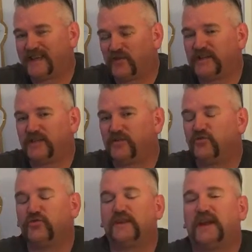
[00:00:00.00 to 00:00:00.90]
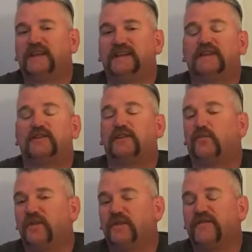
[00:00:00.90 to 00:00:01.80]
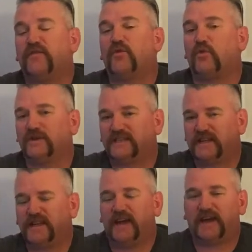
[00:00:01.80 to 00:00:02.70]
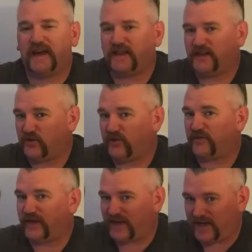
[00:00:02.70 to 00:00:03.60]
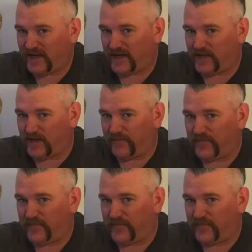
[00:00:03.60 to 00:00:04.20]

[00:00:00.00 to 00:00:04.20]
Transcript: a recent tour that I did to the wonderful whisky island of Islay.